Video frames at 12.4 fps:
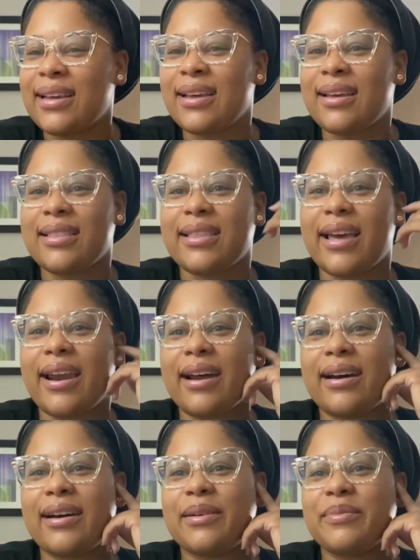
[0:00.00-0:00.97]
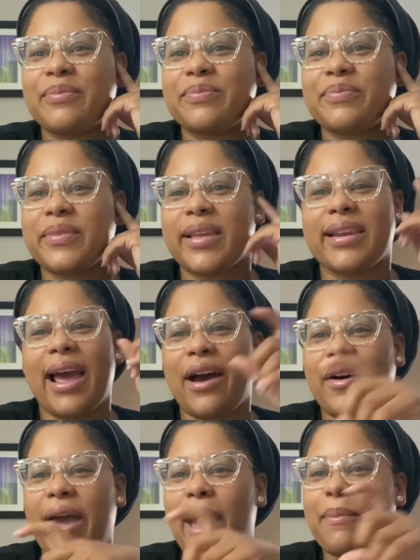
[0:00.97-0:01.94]
that um and
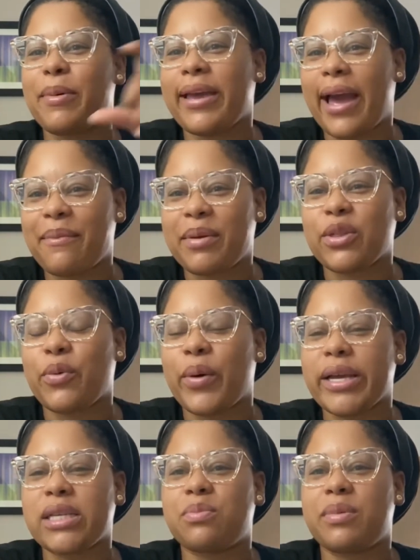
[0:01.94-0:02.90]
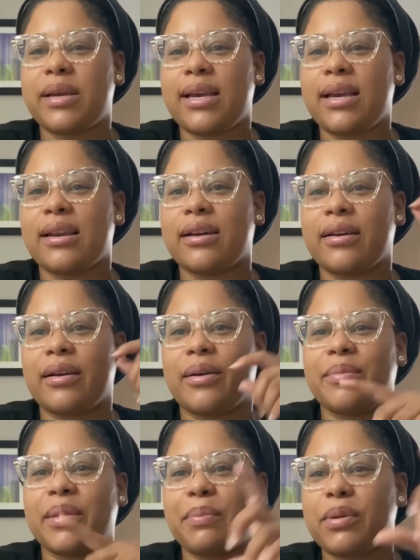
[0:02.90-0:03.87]
how happy got me the waist bead
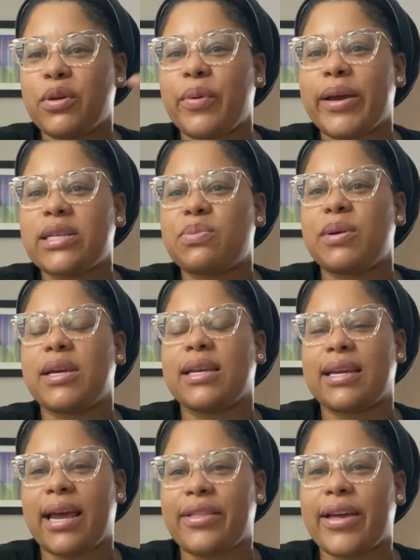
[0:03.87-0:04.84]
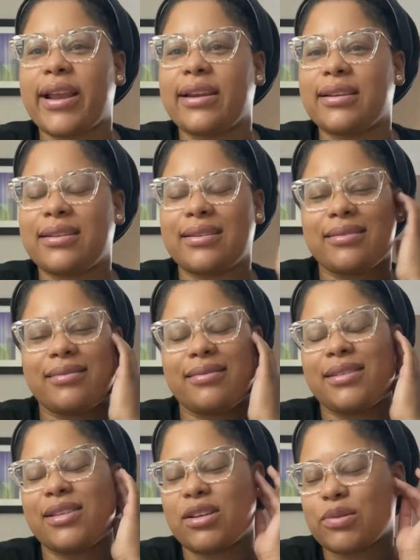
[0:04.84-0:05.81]
um the blue waist bead and how that
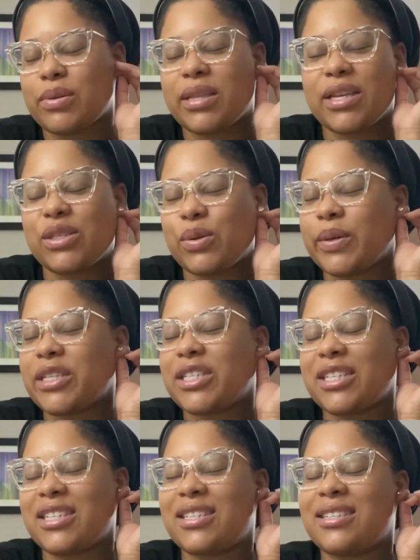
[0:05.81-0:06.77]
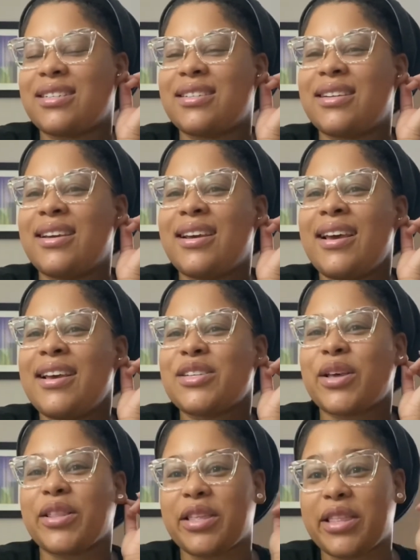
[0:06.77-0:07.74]
deals with intuition and
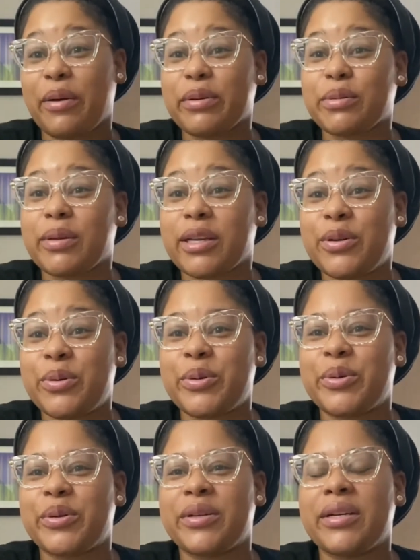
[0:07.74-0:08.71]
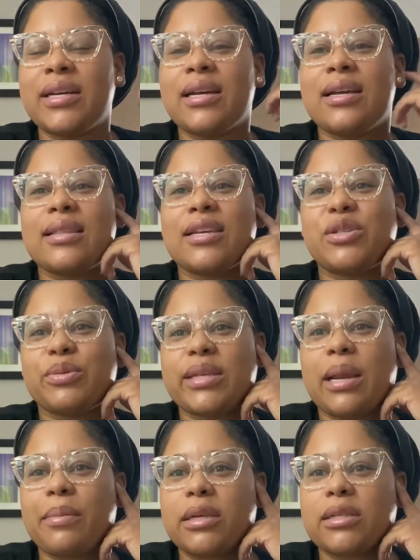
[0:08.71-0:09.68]
so I thought that was really cool that she was
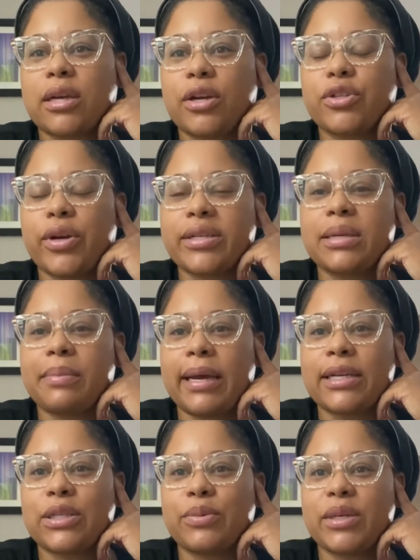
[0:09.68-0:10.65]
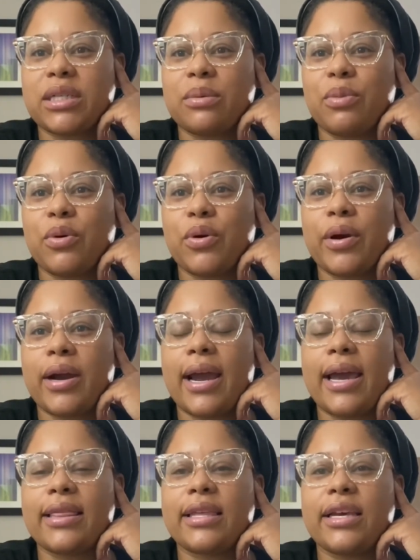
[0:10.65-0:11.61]
telling me to start trusting my intuition more
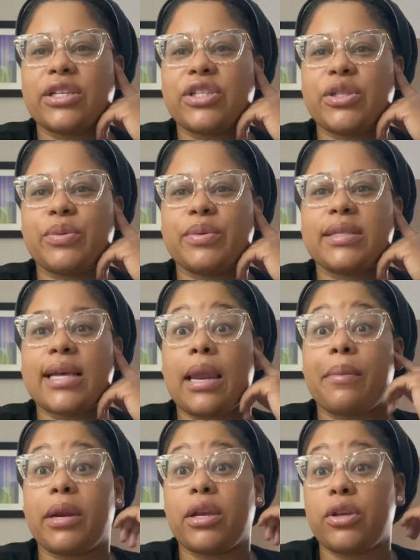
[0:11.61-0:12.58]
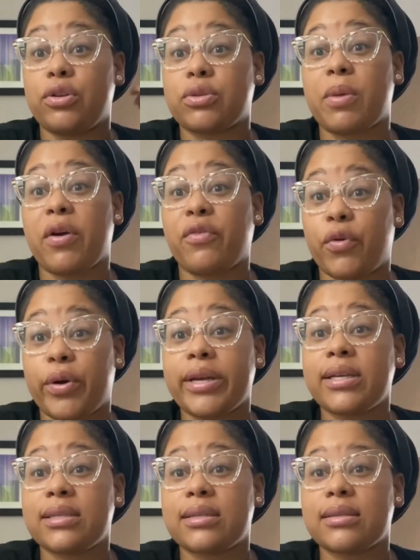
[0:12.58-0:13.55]
and then she was telling me to use my
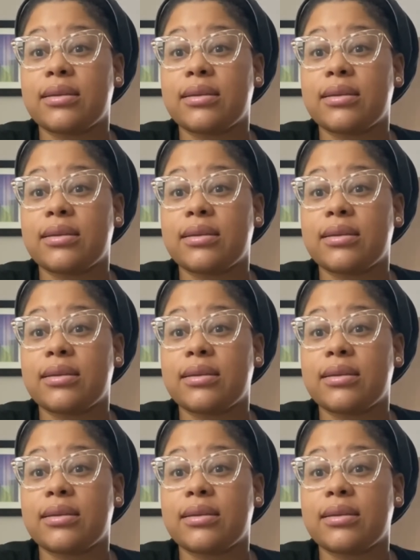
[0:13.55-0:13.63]
voice